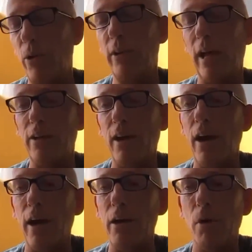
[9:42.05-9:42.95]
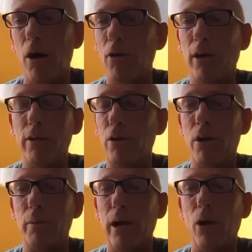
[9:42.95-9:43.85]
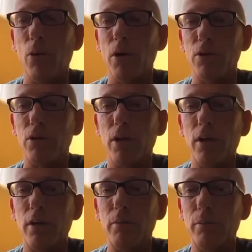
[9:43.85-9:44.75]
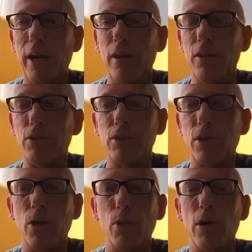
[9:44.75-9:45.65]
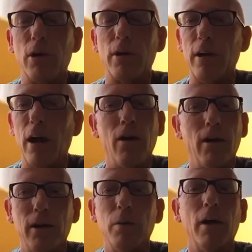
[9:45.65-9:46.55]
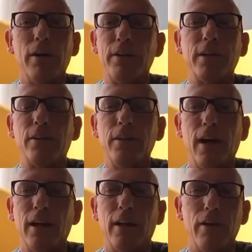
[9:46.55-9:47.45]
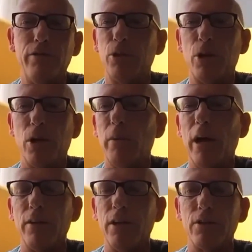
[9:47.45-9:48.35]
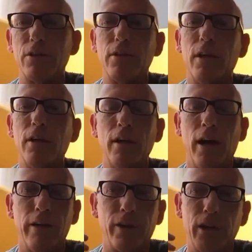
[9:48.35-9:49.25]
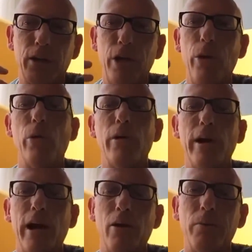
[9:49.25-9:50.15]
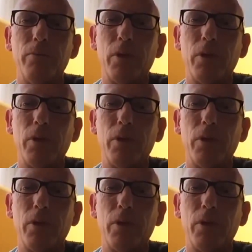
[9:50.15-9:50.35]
during that time, all I thought about was, man, this is going to work. I think I feel good about this. I've got a cure now.